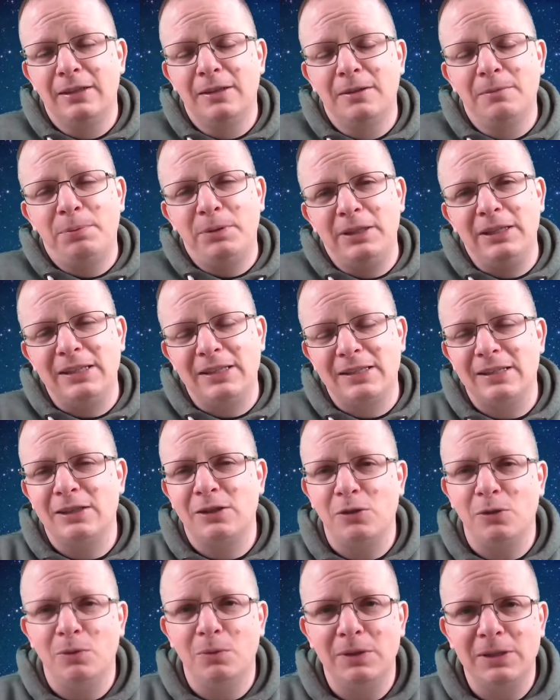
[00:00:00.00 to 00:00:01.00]
Please,
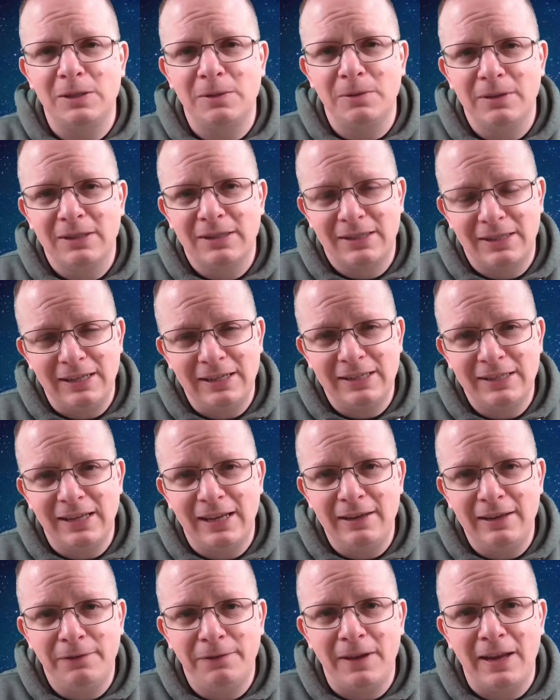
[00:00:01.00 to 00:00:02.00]
as always, stay
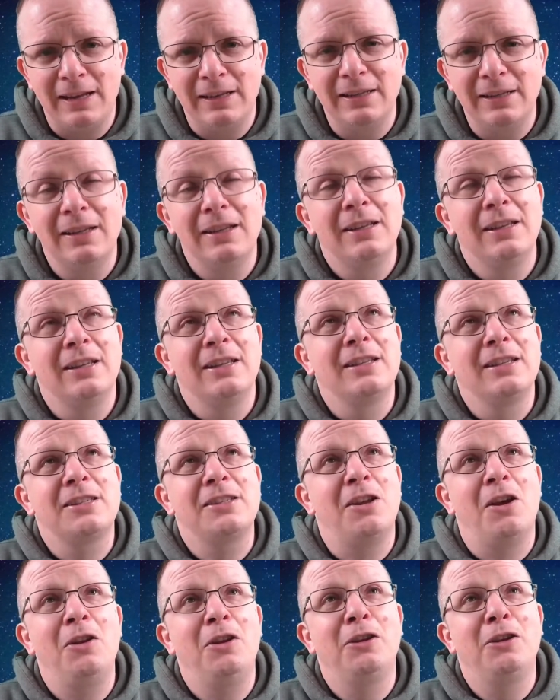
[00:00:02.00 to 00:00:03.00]
safe and
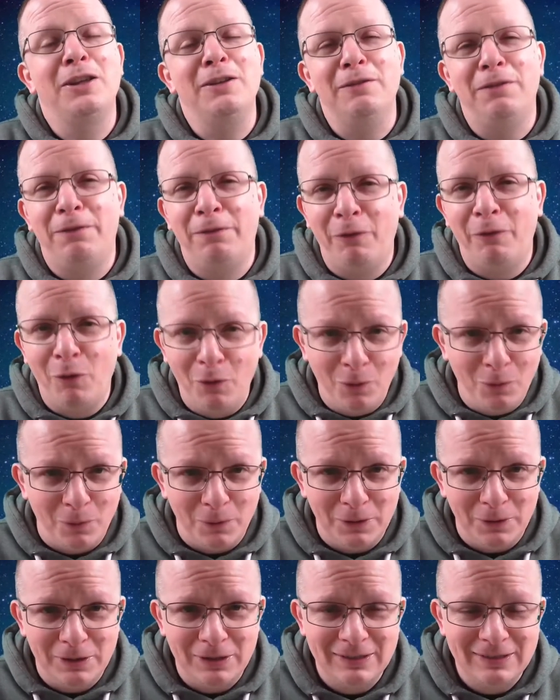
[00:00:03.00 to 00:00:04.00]
start looking
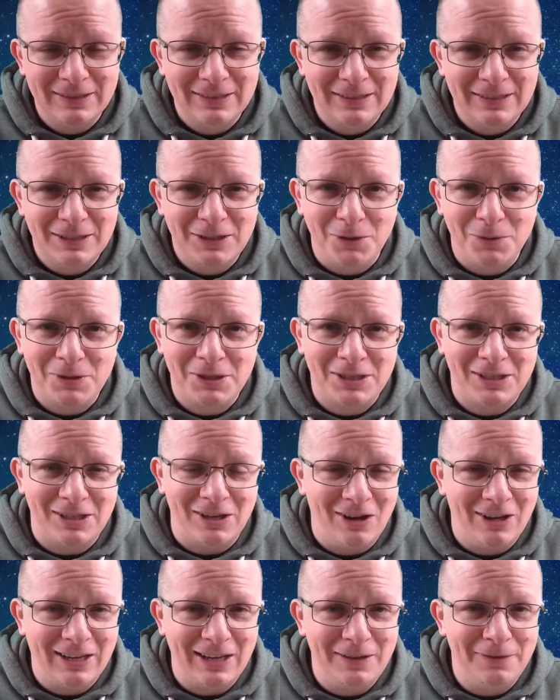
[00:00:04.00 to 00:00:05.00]
forward to a
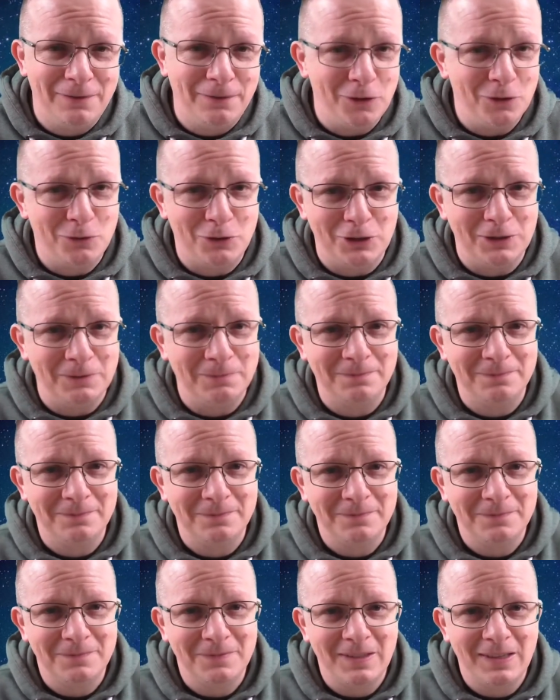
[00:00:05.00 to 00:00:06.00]
Stargate future.
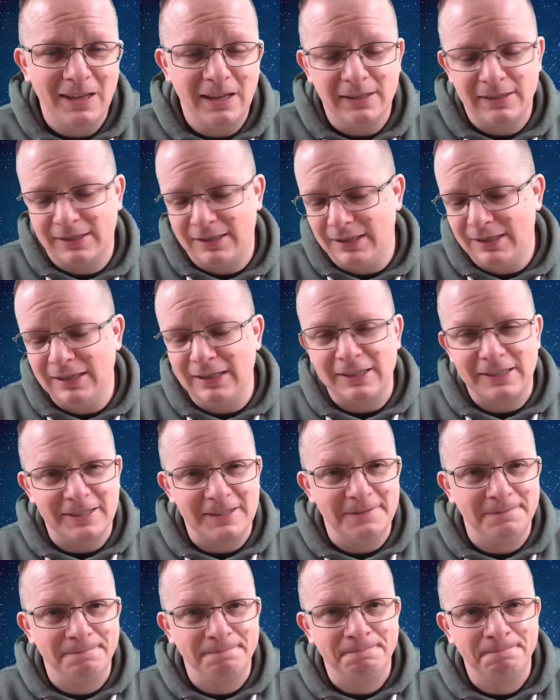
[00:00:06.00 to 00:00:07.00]
I'll see you next
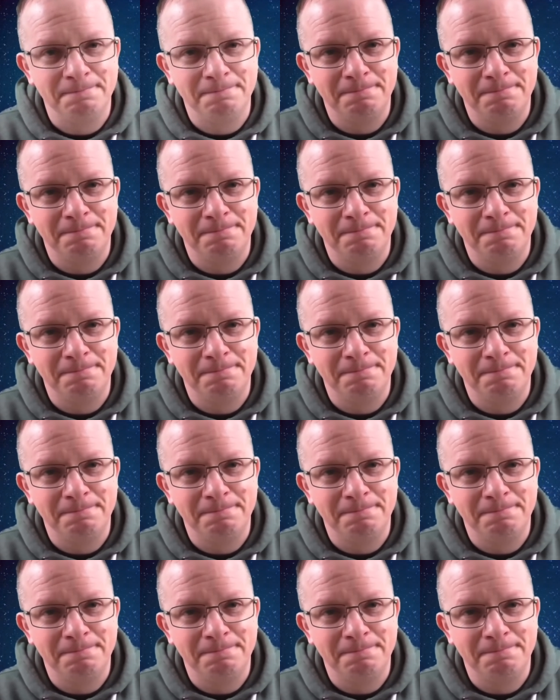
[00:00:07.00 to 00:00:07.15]
time.